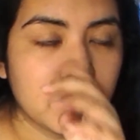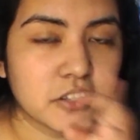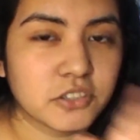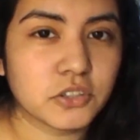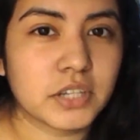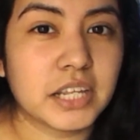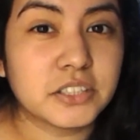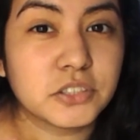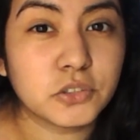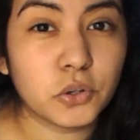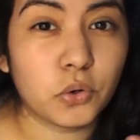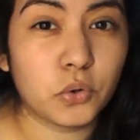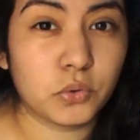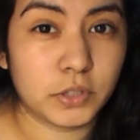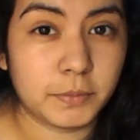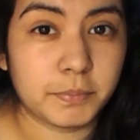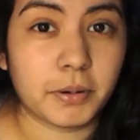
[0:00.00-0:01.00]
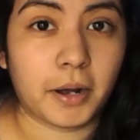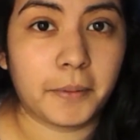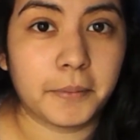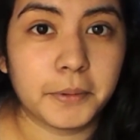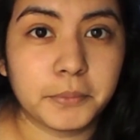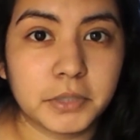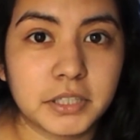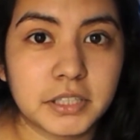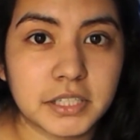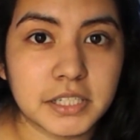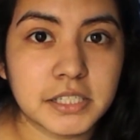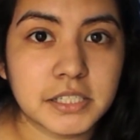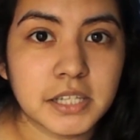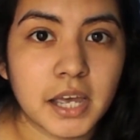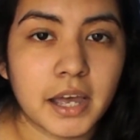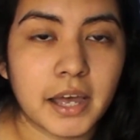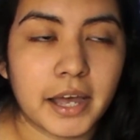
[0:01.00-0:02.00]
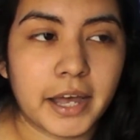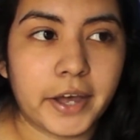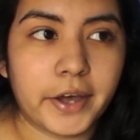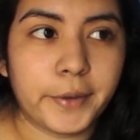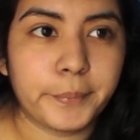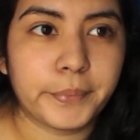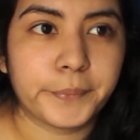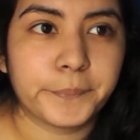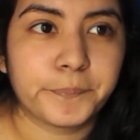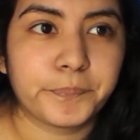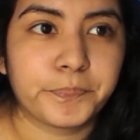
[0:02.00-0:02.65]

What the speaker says: So that's the only problem with this app.